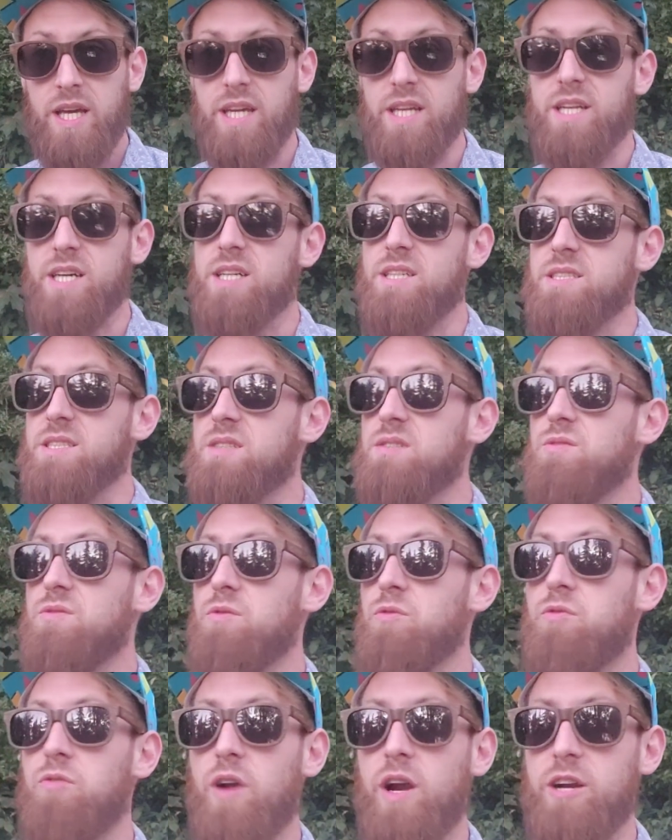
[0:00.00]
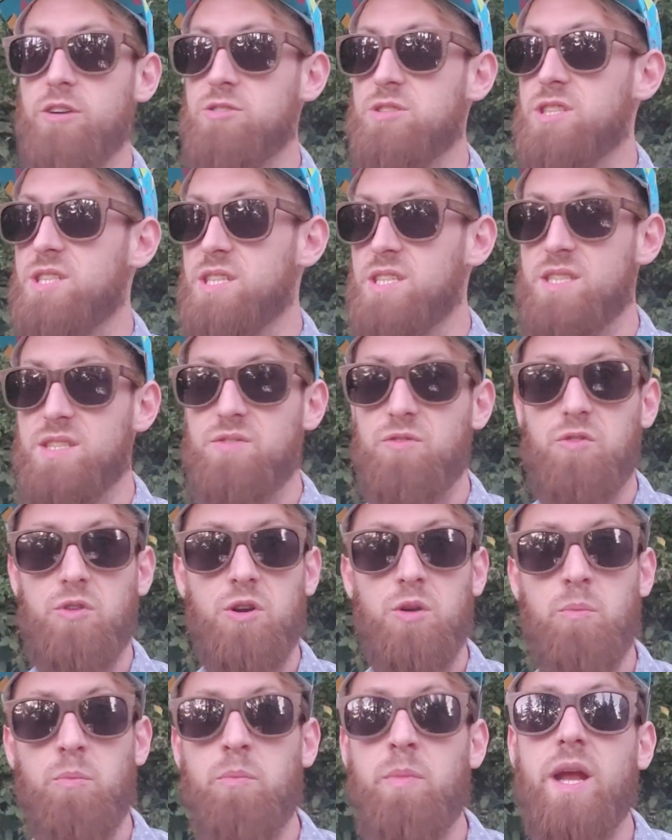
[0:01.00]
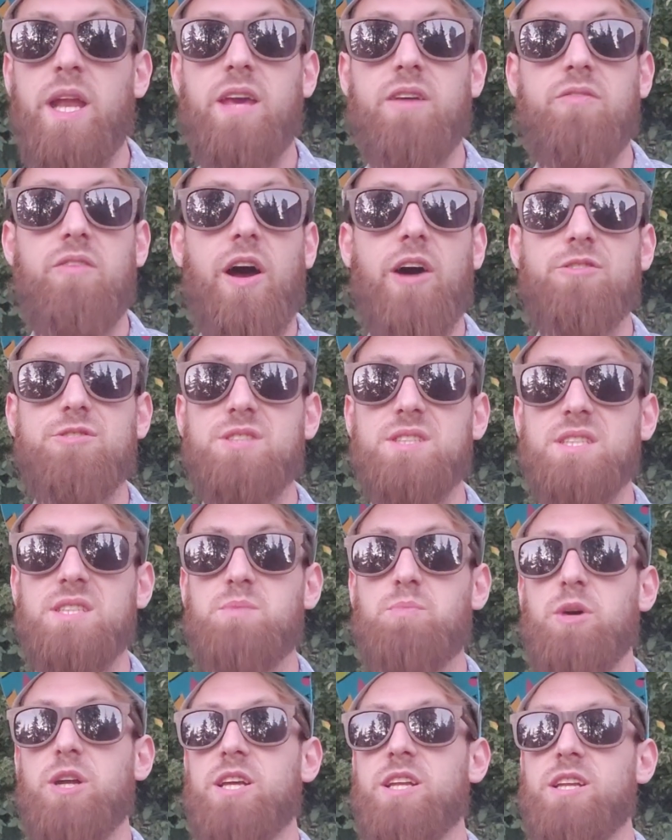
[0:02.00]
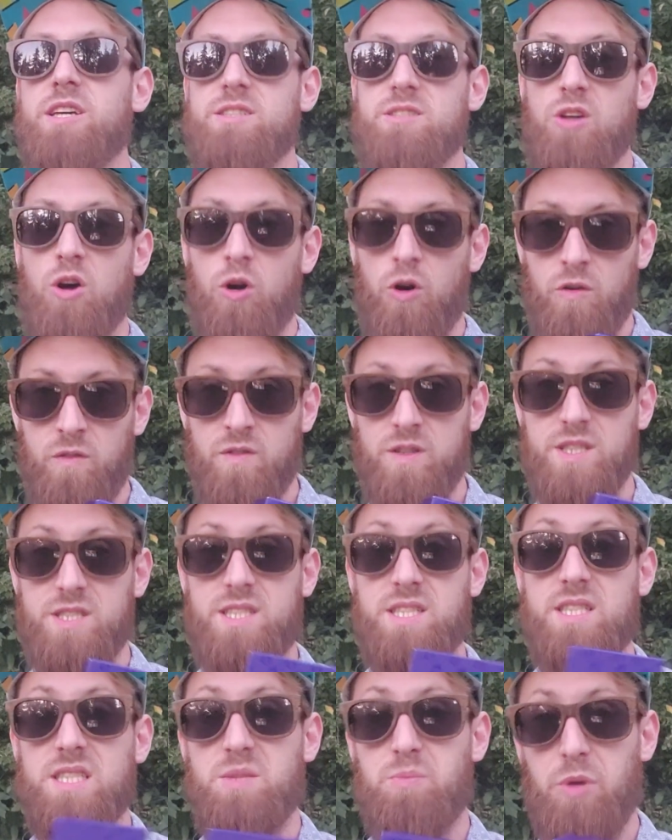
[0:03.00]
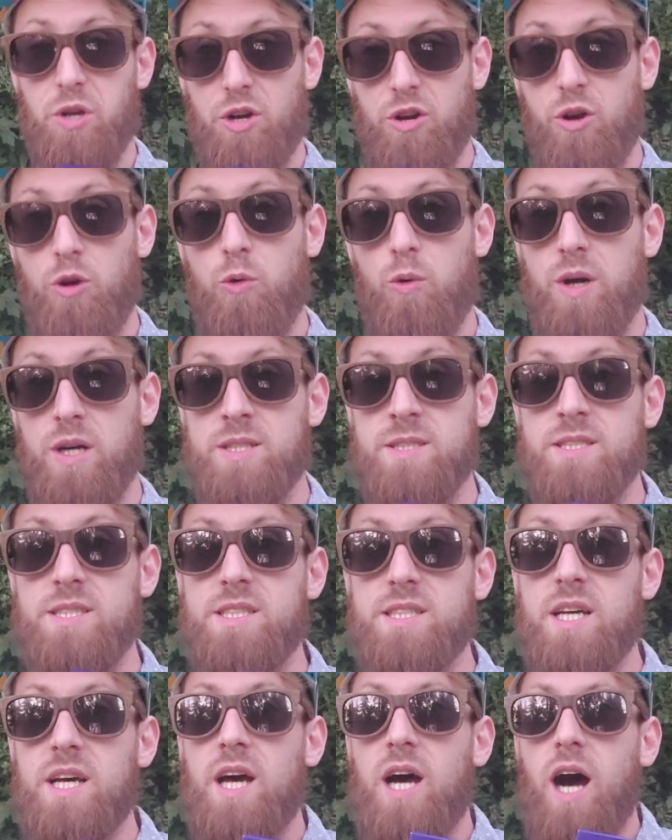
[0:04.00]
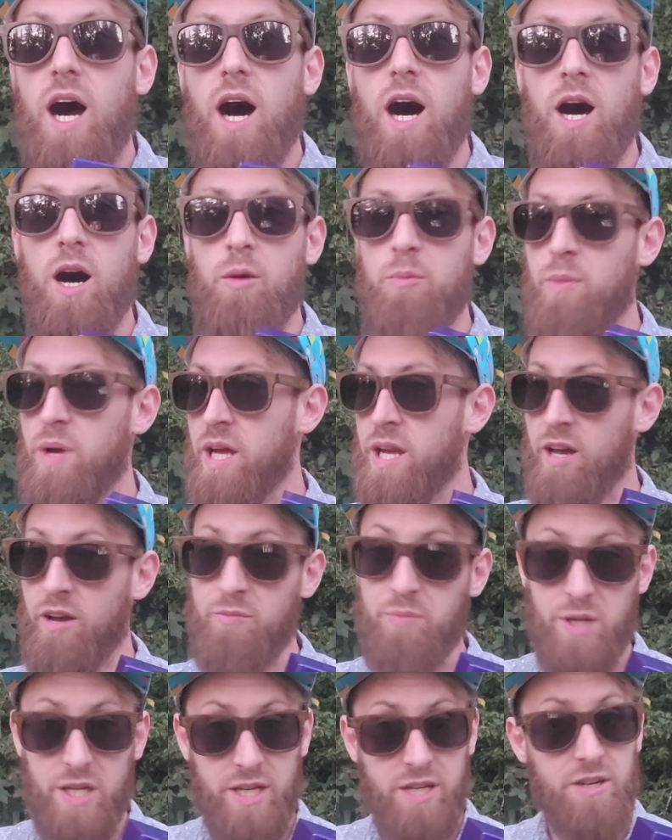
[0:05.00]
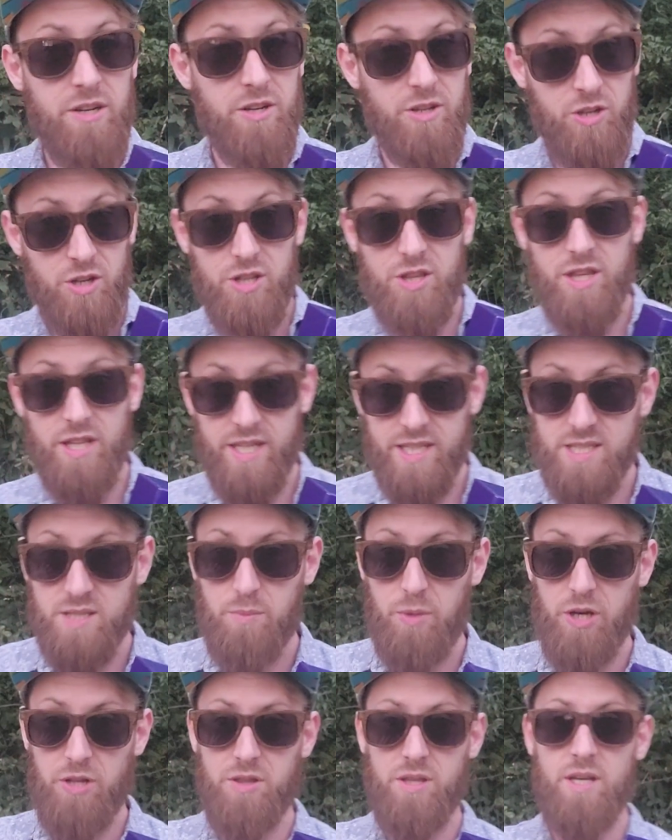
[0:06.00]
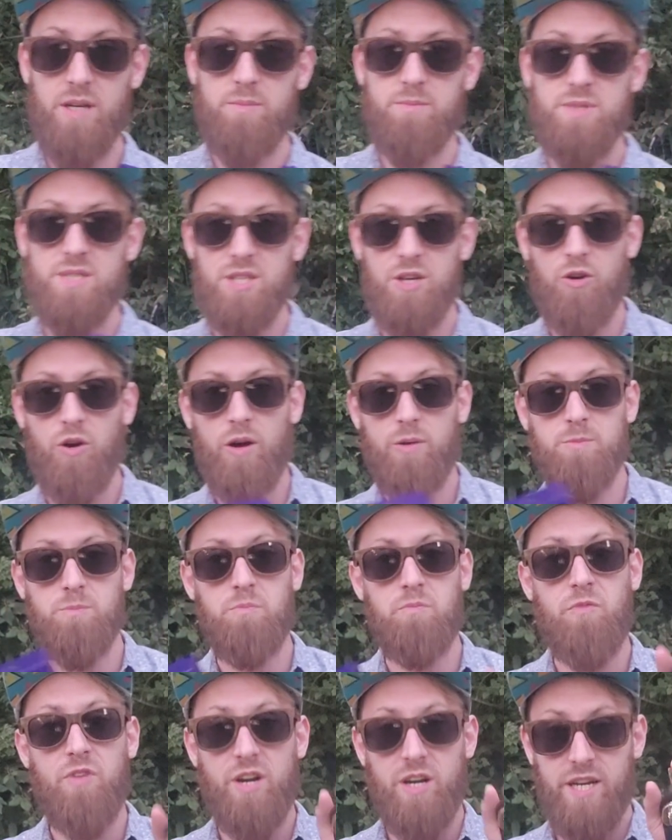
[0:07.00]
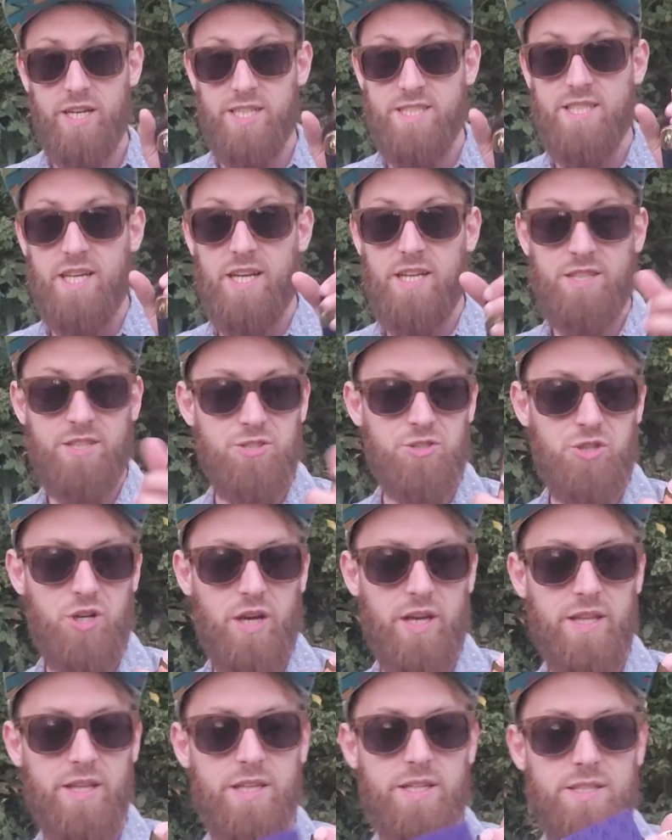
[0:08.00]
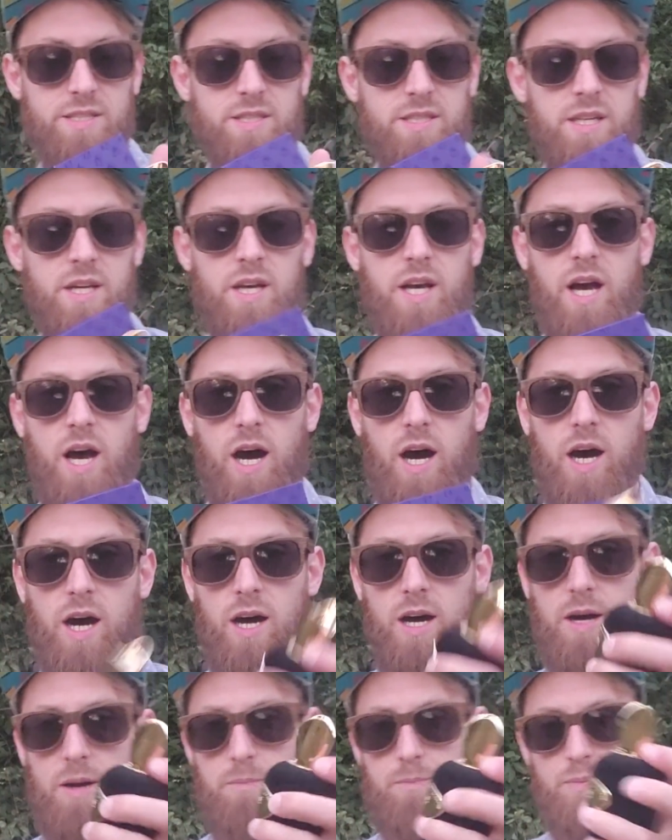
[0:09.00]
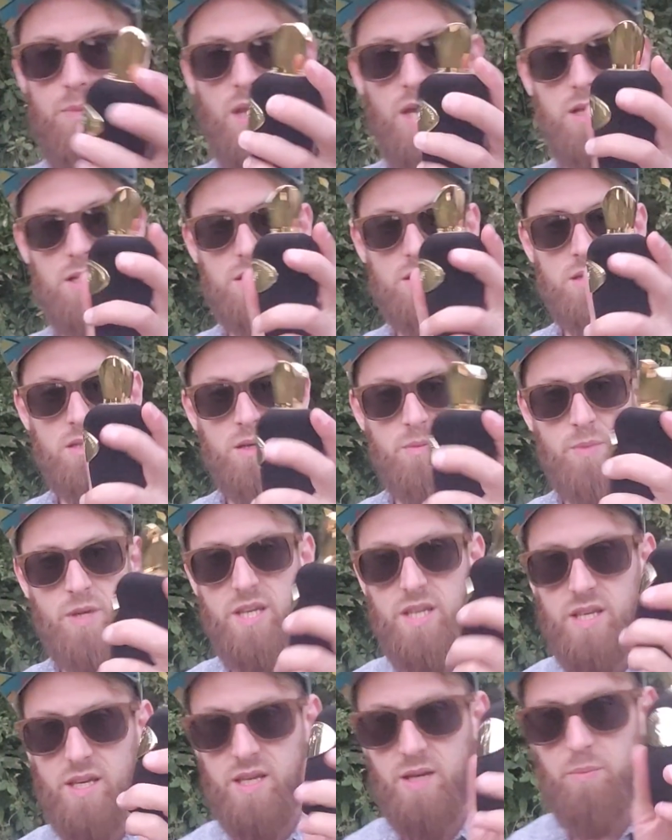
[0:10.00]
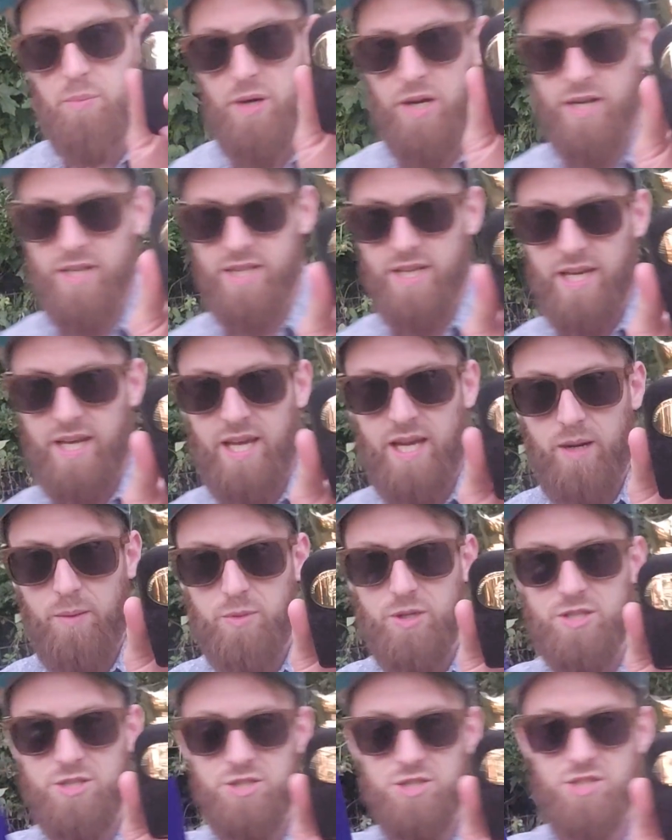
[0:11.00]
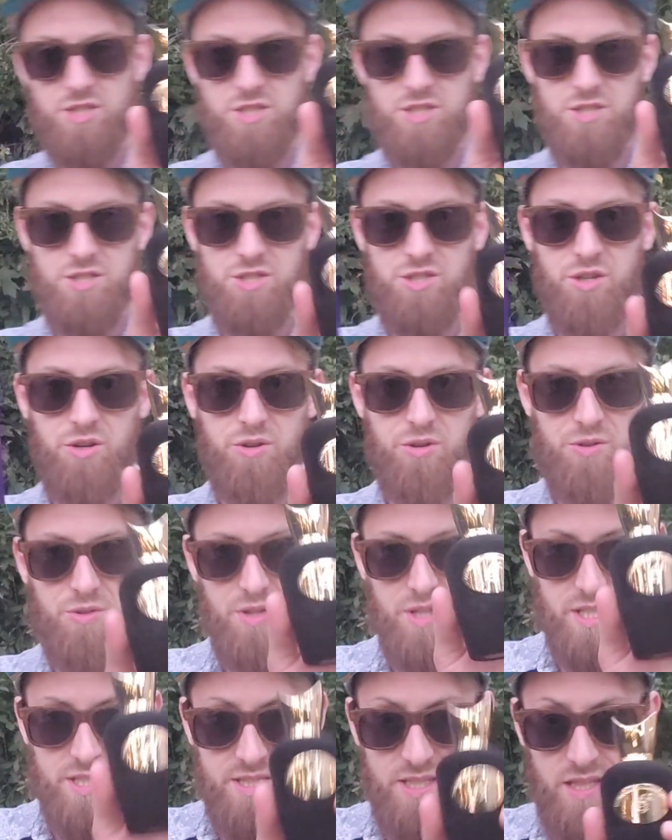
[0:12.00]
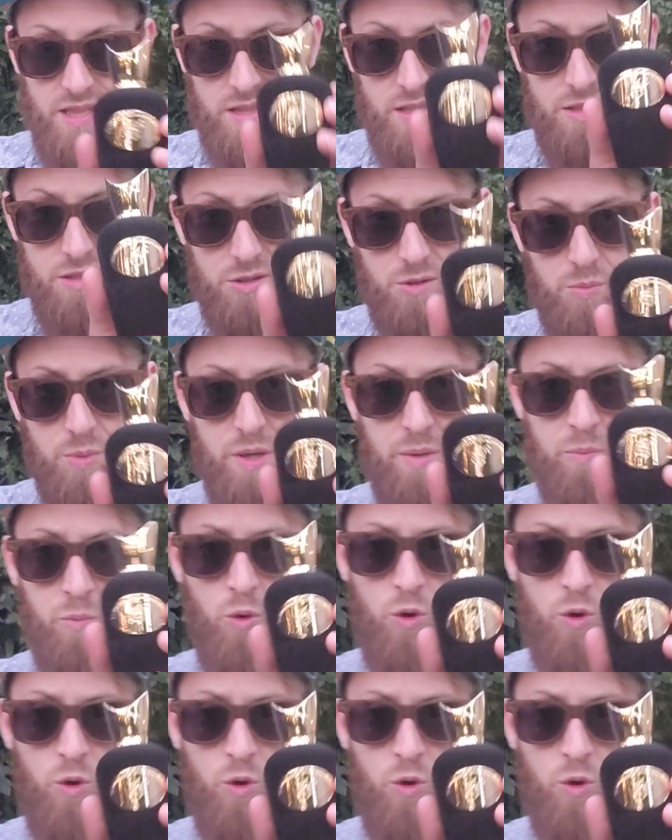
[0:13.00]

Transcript: He does fragrances for many of houses, but he does all of the Sospiro ones, and I've been hearing good things about them, so I'm very excited to try this. Let me get behind the camera just to show you this a little bit